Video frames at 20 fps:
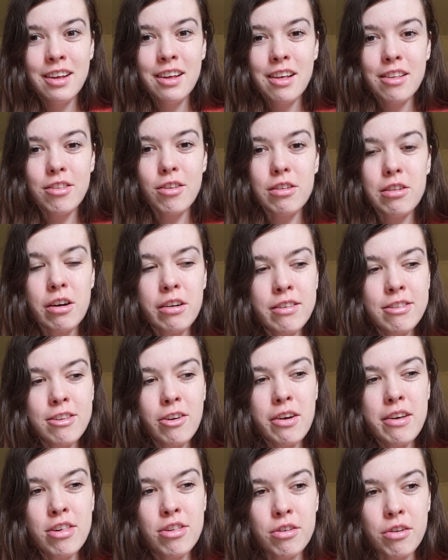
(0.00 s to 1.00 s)
So long
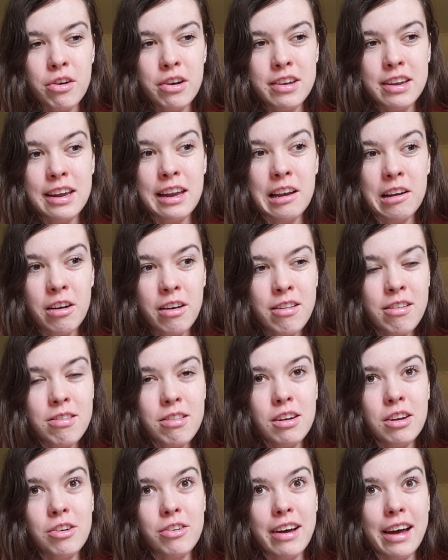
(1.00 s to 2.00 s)
story short, he lost the
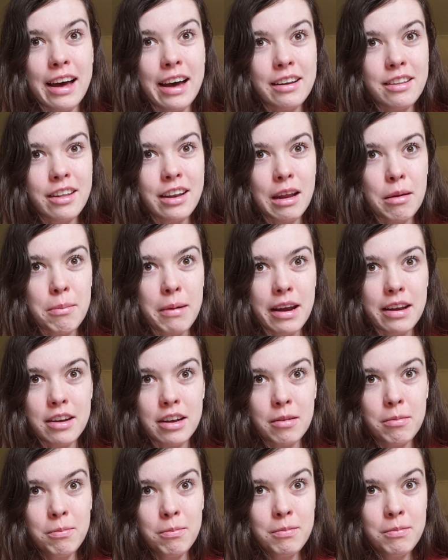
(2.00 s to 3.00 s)
new hat that I made
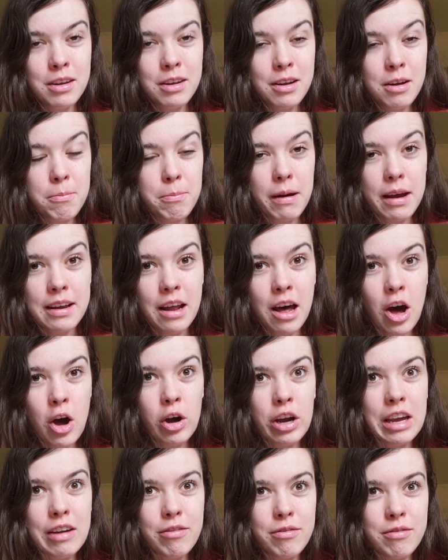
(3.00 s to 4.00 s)
him. By now
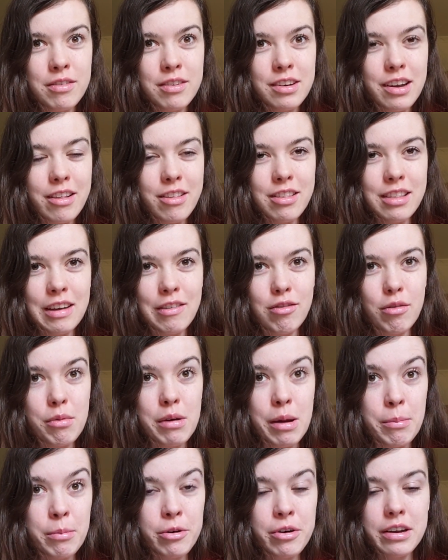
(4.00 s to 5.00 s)
doesn't even
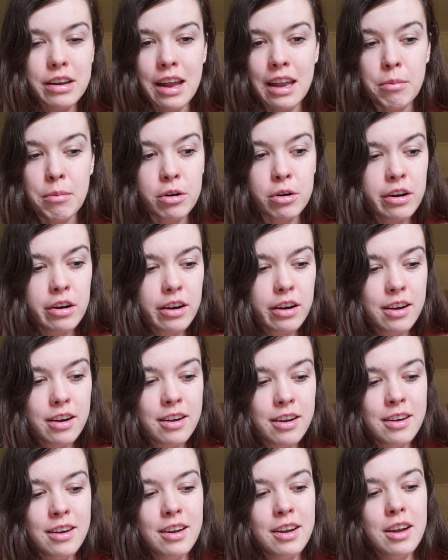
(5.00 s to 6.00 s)
remember it anymore.
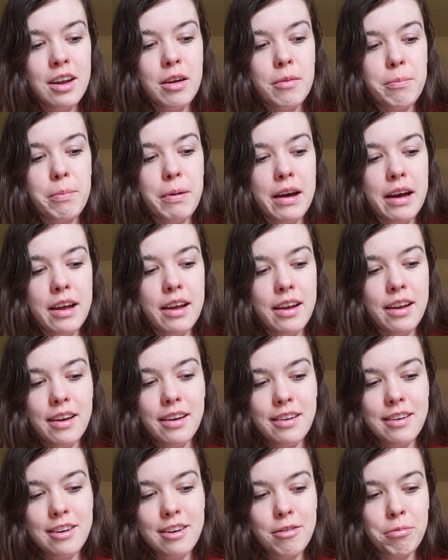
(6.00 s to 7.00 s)

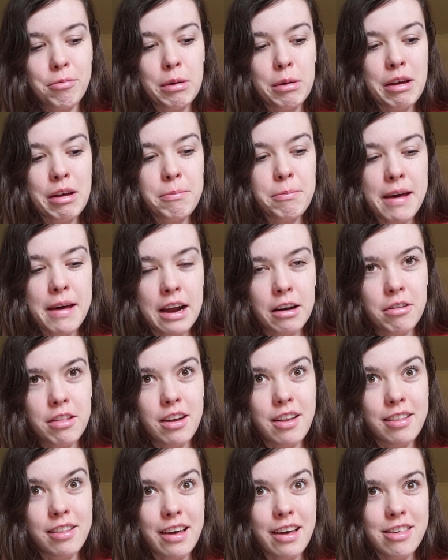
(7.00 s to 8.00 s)
But we went back to the
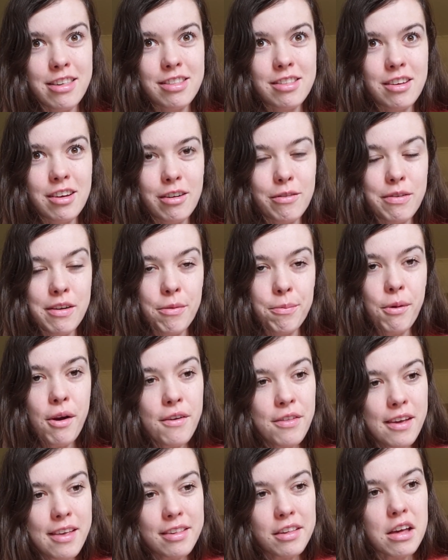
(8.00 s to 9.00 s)
discussion of his
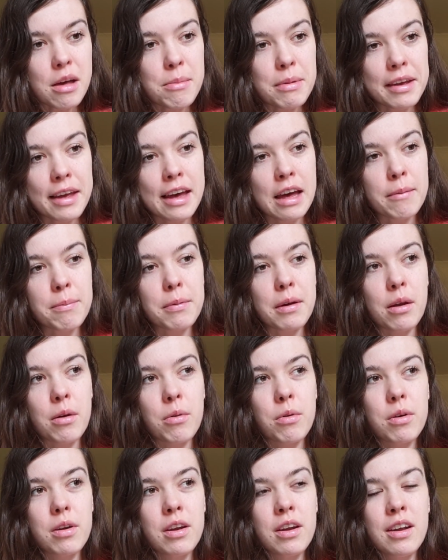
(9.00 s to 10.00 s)
birthday's coming up,
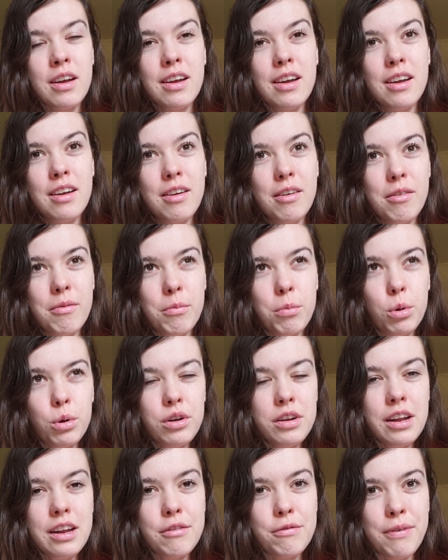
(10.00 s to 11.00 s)
and
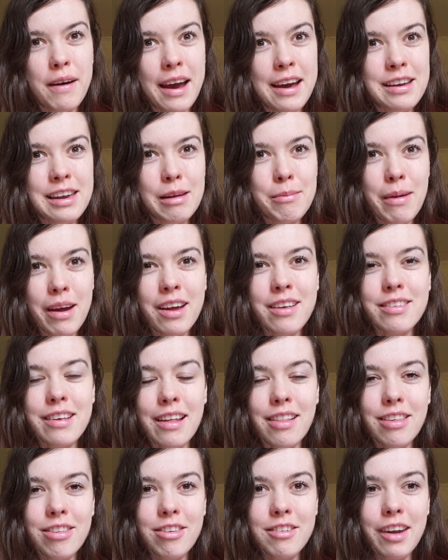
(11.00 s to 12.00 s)
wouldn't it finally make
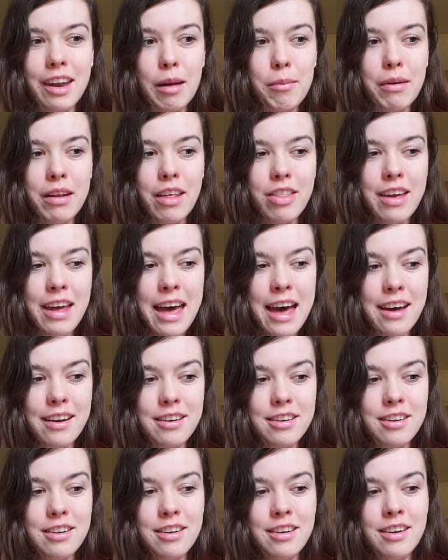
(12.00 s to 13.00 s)
sense to knit him another
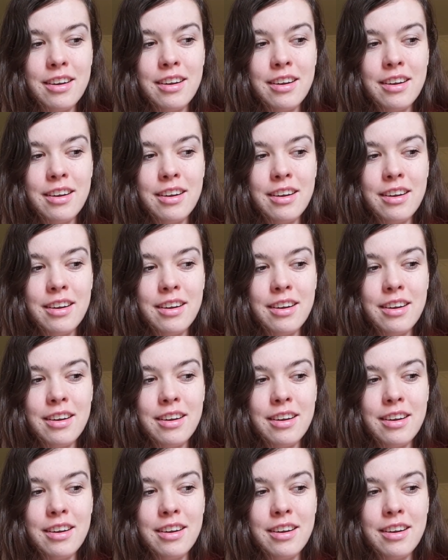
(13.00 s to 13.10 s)
hat?